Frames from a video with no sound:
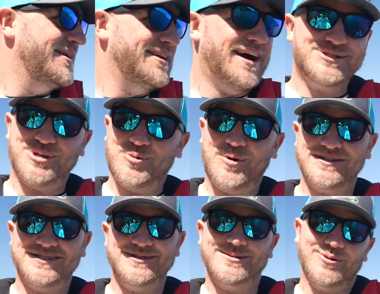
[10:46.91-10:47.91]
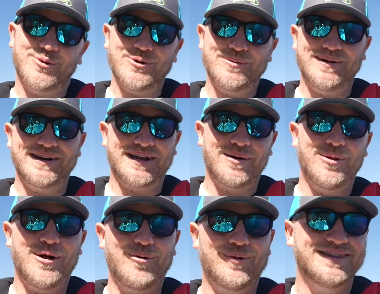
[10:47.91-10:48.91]
Not sure what's in store, but come
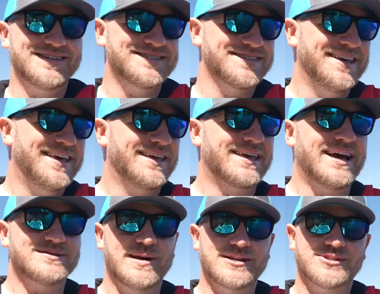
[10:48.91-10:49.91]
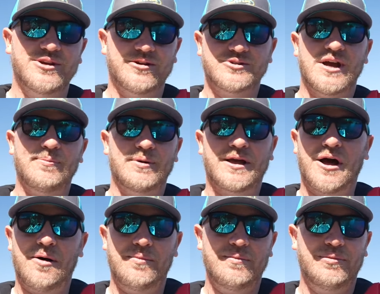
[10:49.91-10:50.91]
along with us. Guys, make sure you drop a
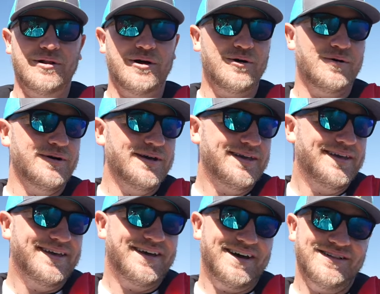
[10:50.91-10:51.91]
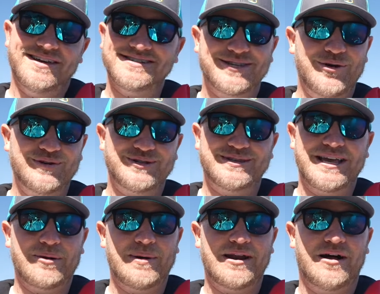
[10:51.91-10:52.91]
comment below. Uh, let us know what you
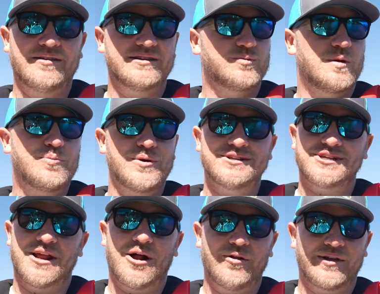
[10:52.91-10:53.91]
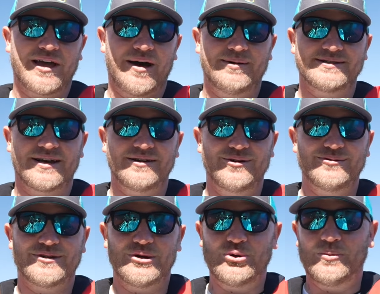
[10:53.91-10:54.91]
think about all this. We appreciate all the comments on
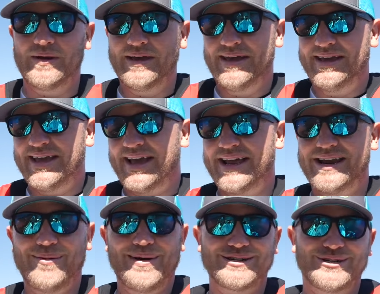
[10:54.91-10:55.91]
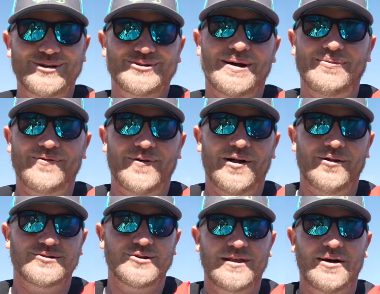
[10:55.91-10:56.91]
YouTube and uh, make sure you drop a
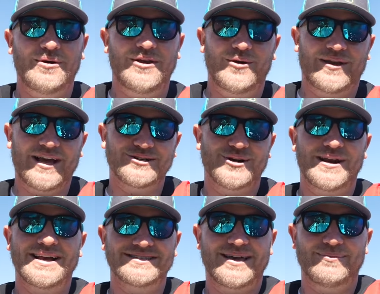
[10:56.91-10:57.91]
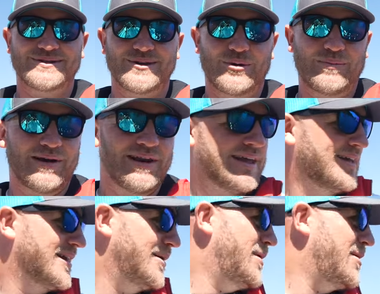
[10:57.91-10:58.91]
follow too. That way you catch our next episode. But
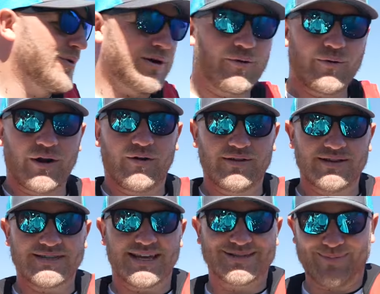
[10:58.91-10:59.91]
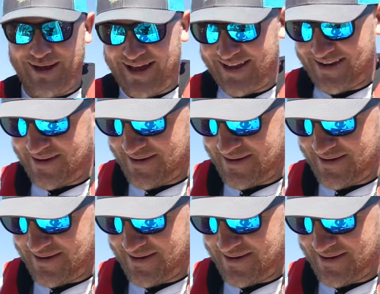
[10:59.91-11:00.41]
come on, we're gonna run over this next spot.